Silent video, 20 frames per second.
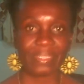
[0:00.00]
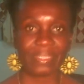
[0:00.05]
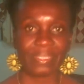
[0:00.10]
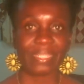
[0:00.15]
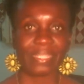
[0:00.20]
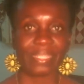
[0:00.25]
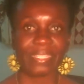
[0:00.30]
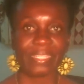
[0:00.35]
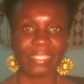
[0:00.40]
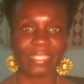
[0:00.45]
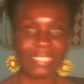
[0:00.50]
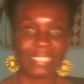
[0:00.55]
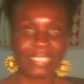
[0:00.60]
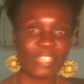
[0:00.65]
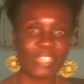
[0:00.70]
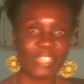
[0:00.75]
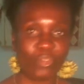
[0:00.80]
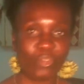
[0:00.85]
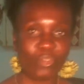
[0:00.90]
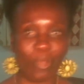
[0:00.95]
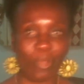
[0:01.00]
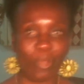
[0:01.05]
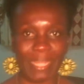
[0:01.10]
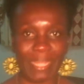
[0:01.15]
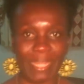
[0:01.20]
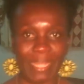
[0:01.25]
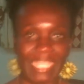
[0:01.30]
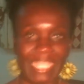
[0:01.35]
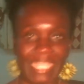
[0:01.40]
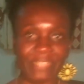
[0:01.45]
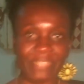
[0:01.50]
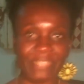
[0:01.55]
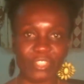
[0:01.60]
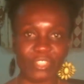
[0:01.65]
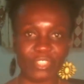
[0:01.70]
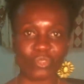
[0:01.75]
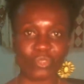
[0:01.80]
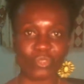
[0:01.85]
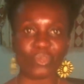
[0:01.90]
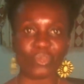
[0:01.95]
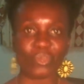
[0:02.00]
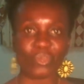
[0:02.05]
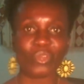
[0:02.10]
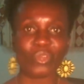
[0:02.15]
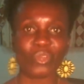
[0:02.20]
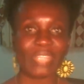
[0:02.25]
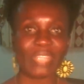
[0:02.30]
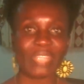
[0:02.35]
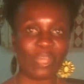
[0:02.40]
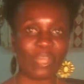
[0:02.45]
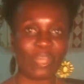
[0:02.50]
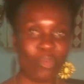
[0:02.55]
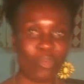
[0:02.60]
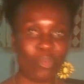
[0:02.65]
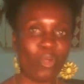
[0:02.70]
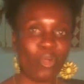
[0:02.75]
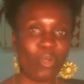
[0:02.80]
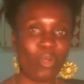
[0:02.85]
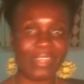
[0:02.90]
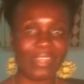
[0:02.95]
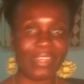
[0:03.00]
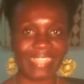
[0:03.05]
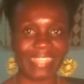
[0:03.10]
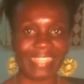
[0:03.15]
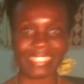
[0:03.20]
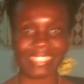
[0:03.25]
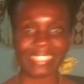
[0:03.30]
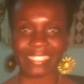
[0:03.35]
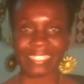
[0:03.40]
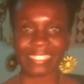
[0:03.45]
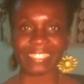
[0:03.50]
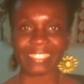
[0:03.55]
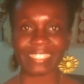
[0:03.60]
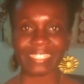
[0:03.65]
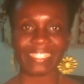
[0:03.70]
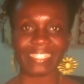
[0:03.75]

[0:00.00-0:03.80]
See you on my next video. Now go crush it